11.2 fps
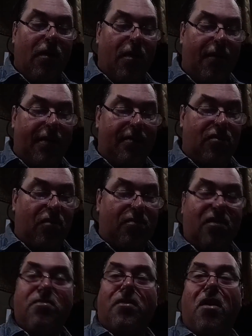All right. So
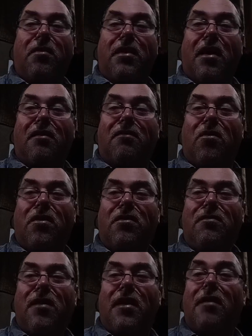since we're going out of
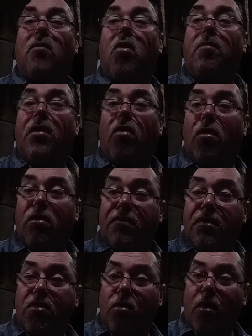order, and I'm hoping all of
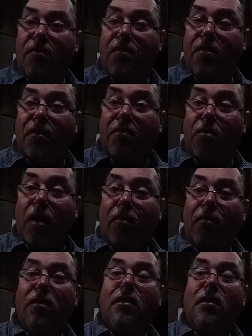you are very well,